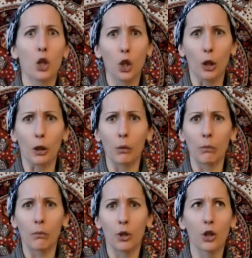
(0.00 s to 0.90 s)

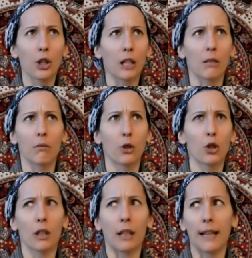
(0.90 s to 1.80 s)

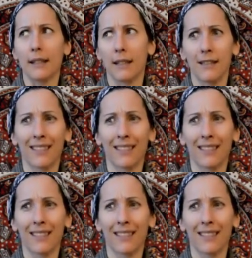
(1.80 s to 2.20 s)
Sugarlight.